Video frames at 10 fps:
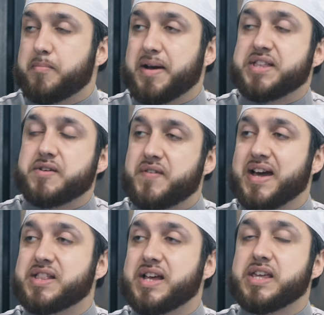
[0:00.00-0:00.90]
By the
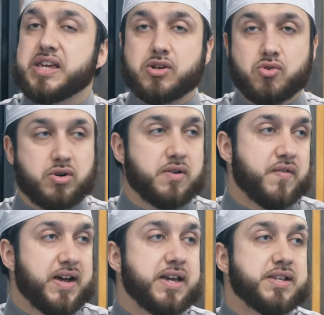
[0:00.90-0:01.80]
fact that he
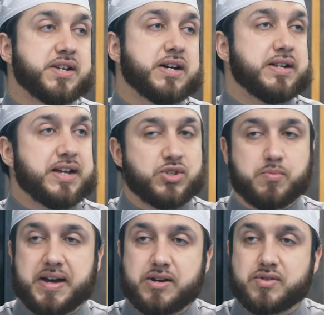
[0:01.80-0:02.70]
glorifies Allah
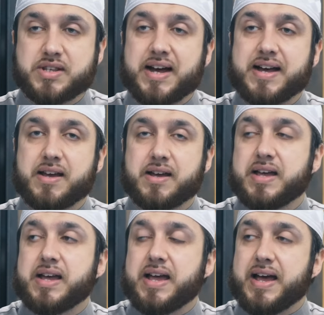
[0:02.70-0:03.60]
subhanahu wa ta'ala
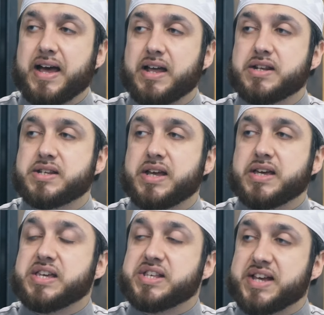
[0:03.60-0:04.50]
and
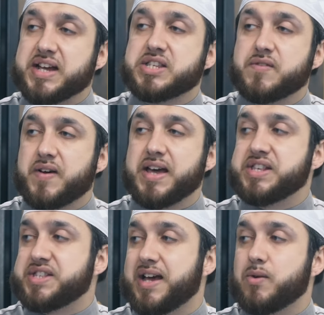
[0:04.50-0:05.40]
he
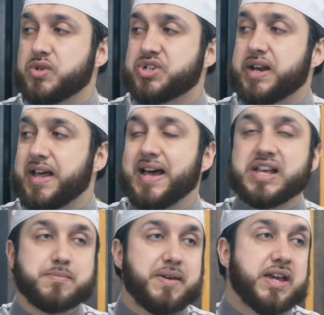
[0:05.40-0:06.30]
sanctifies that which Allah
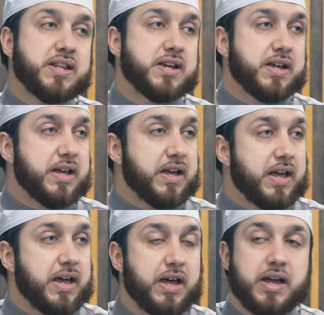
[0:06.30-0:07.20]
has made
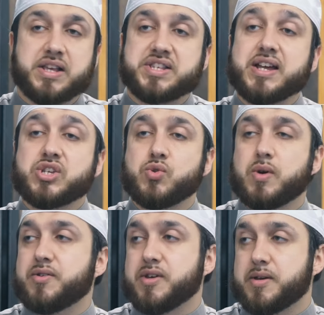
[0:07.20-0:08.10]

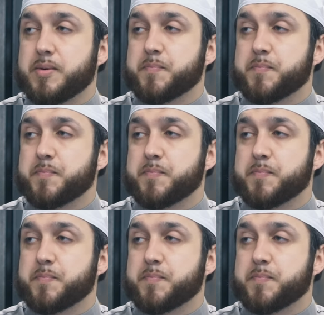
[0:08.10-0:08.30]
sanctuary,